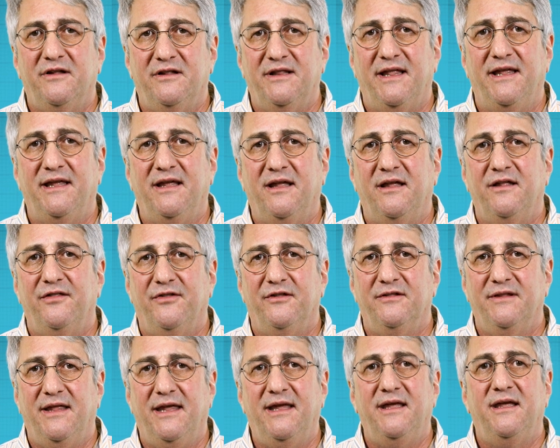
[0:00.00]
click the
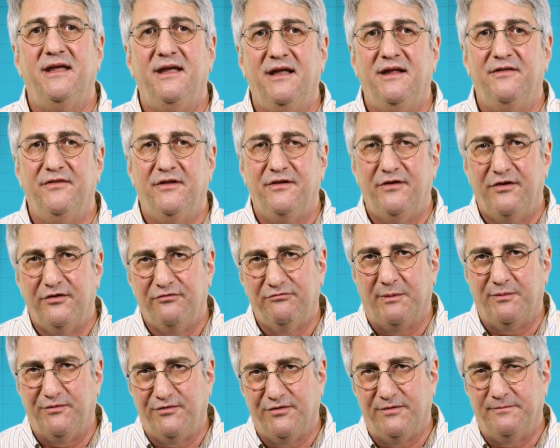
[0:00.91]
link in the
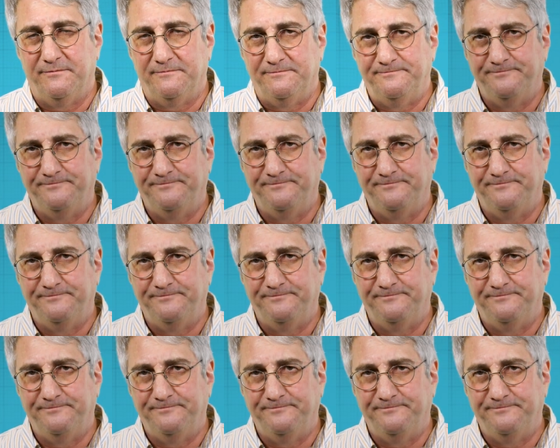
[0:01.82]
description.